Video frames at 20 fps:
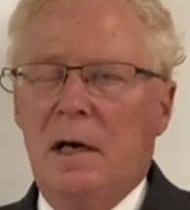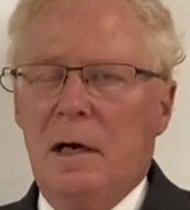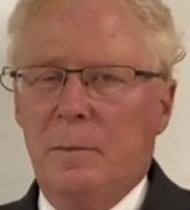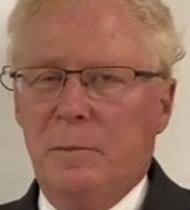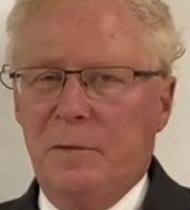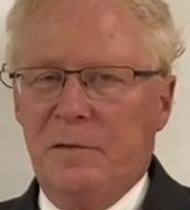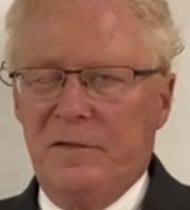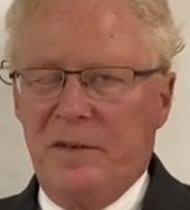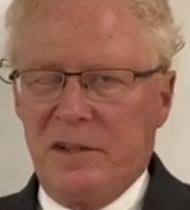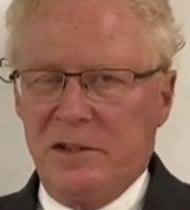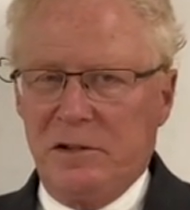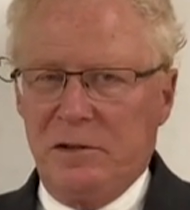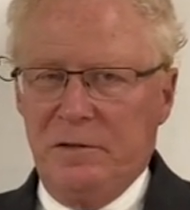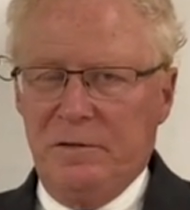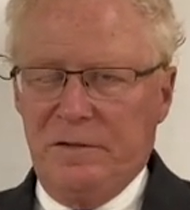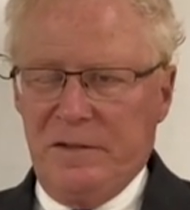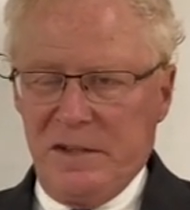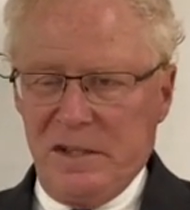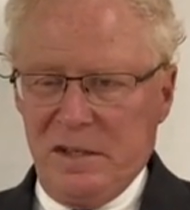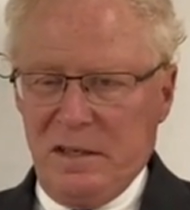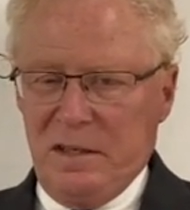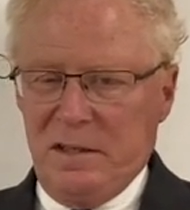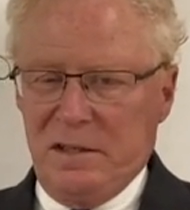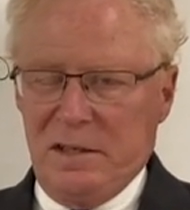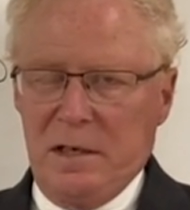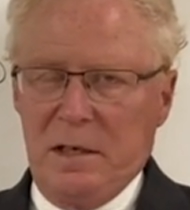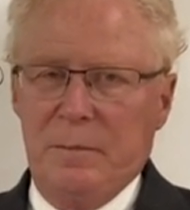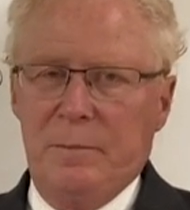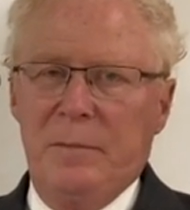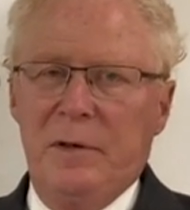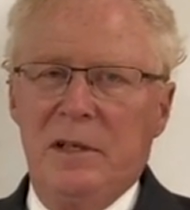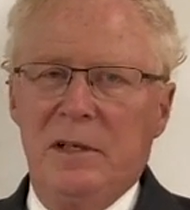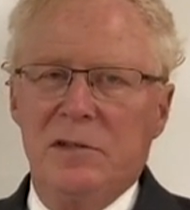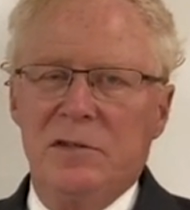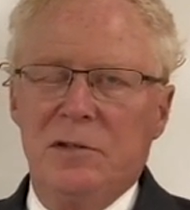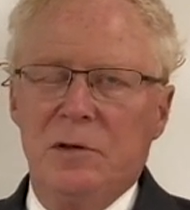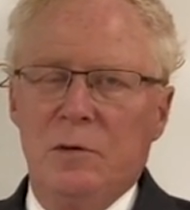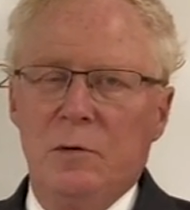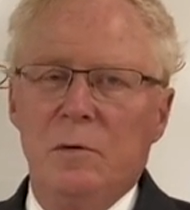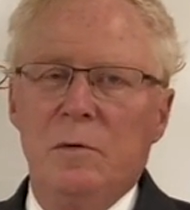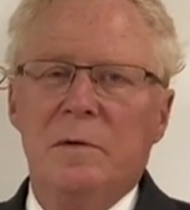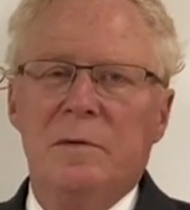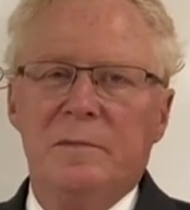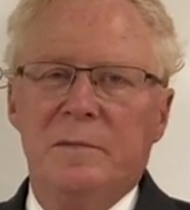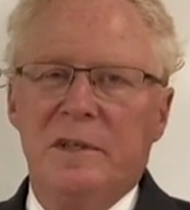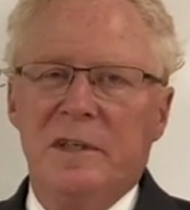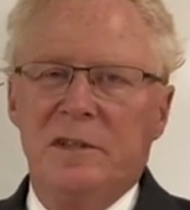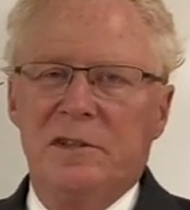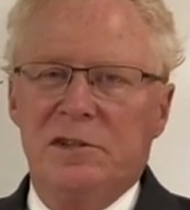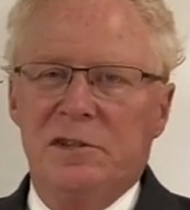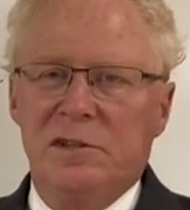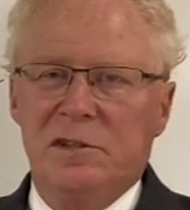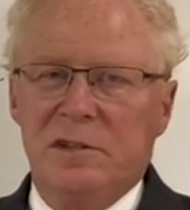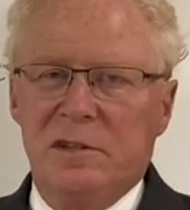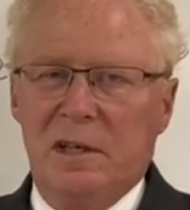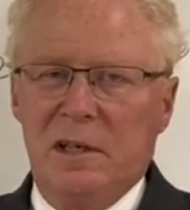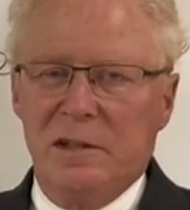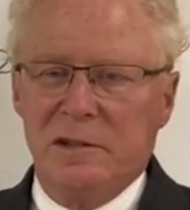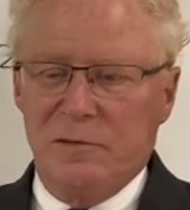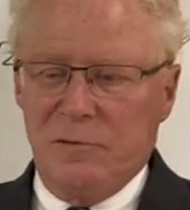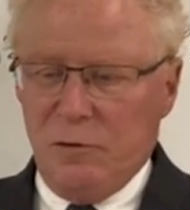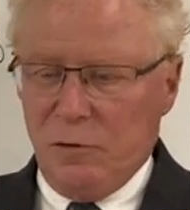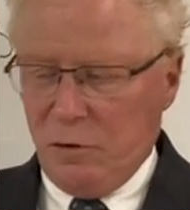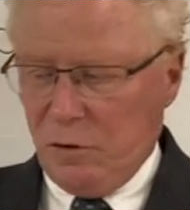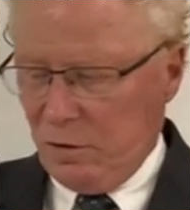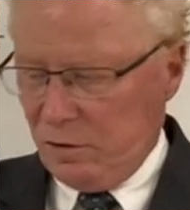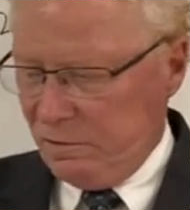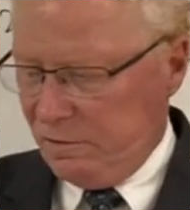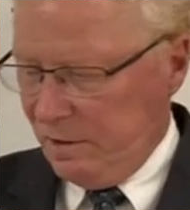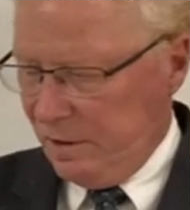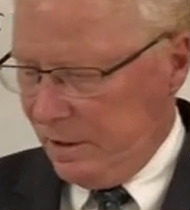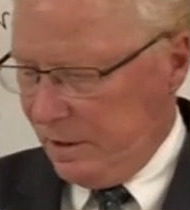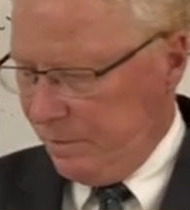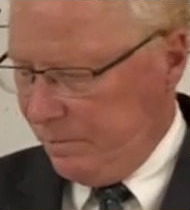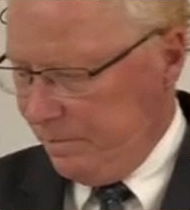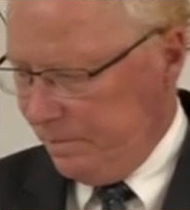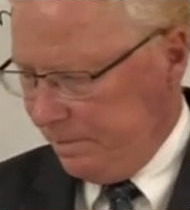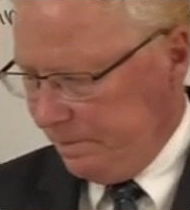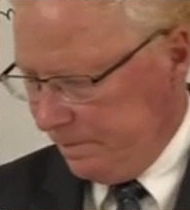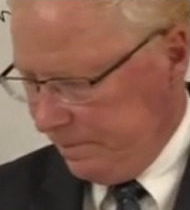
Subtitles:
Professor of physics at BSU, teaches this class for a long time.